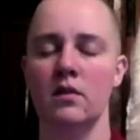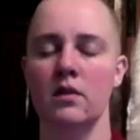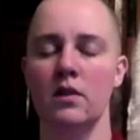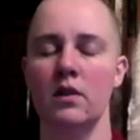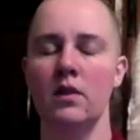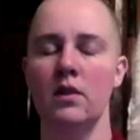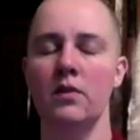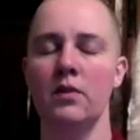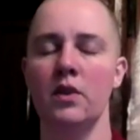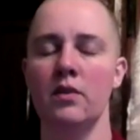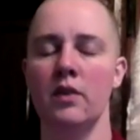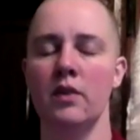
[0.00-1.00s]
The
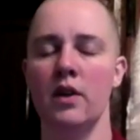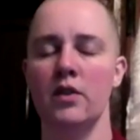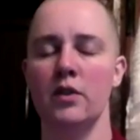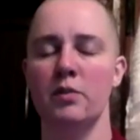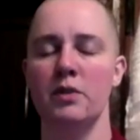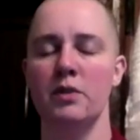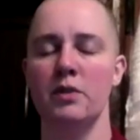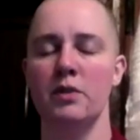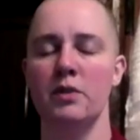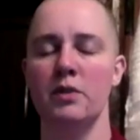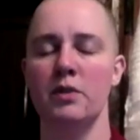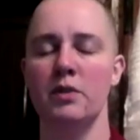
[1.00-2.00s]
full Vajra
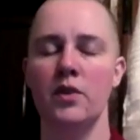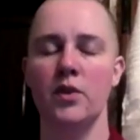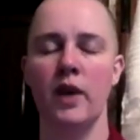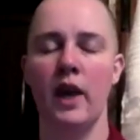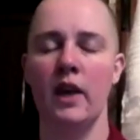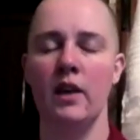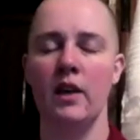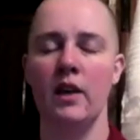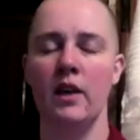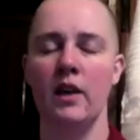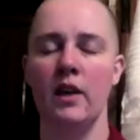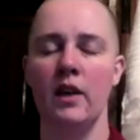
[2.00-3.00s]
position if you can,
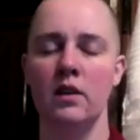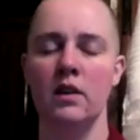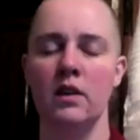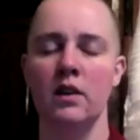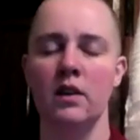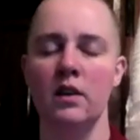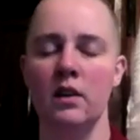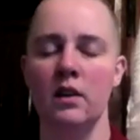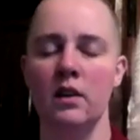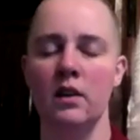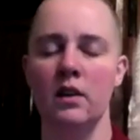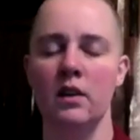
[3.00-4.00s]

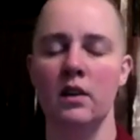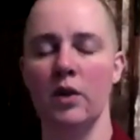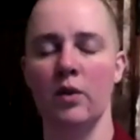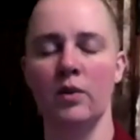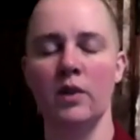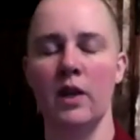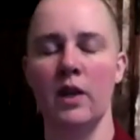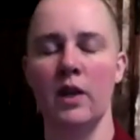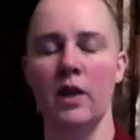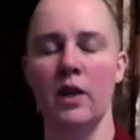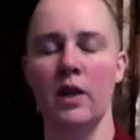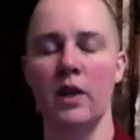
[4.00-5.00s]
but only if
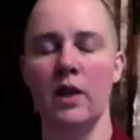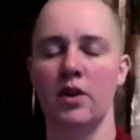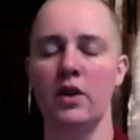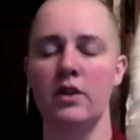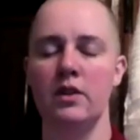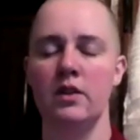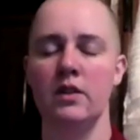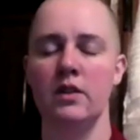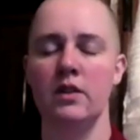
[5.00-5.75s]
it doesn't hurt.